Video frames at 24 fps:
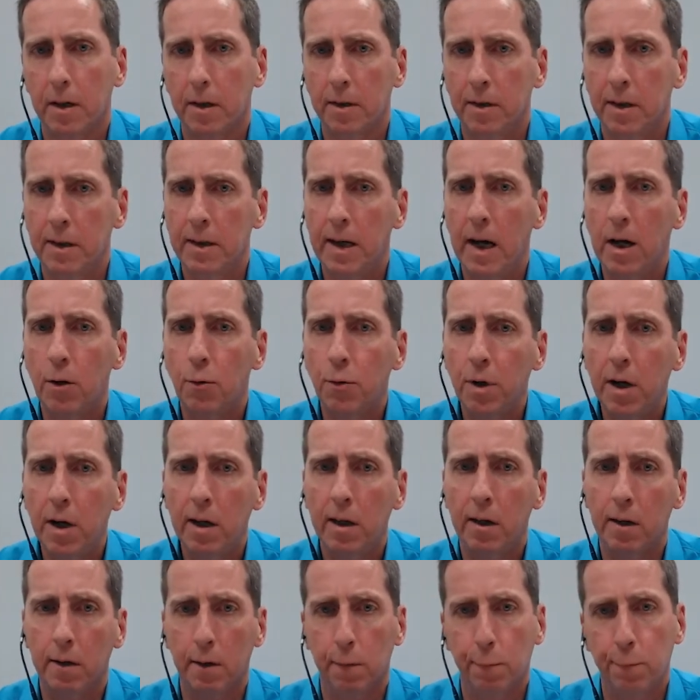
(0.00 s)
Did I
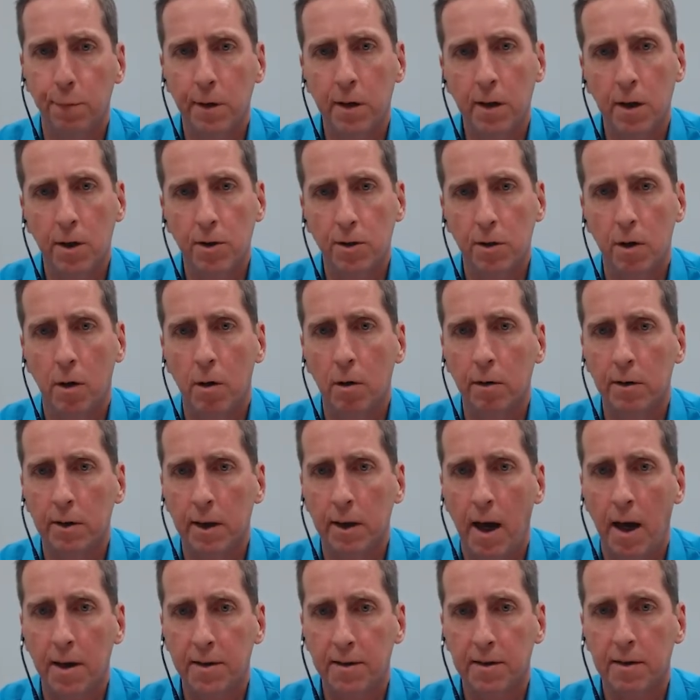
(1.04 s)
really finish all
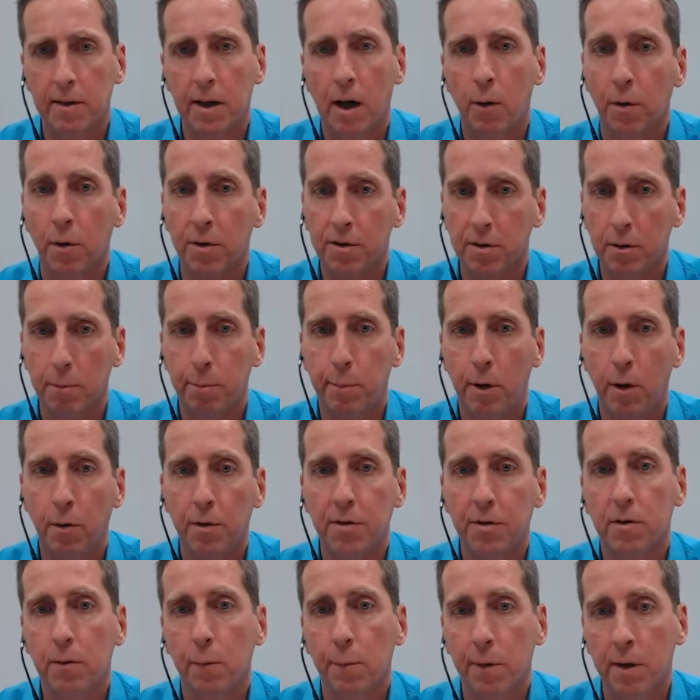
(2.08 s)
tasks I was
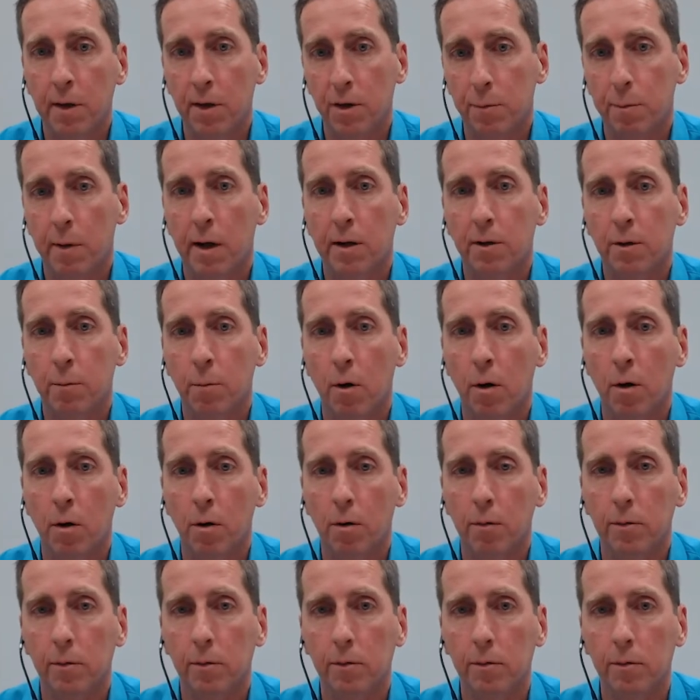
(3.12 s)
supposed to finish by tomorrow?